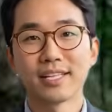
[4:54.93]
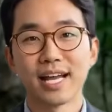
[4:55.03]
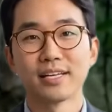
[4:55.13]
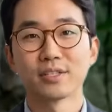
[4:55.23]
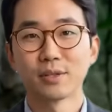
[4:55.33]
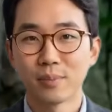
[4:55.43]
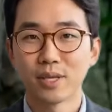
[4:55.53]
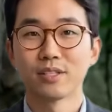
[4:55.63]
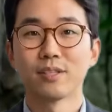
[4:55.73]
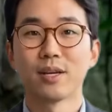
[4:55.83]
A jet of
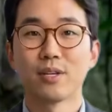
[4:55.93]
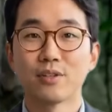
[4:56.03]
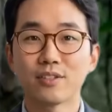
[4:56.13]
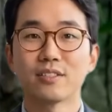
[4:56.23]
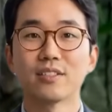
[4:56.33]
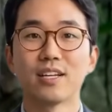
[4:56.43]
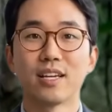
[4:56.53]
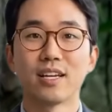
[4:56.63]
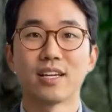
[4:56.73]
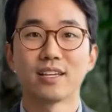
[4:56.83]
flame vents through the
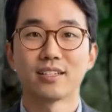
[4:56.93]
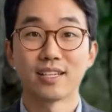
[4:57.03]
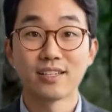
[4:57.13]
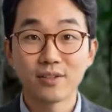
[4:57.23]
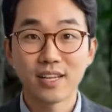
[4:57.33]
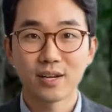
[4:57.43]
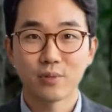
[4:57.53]
turret ring as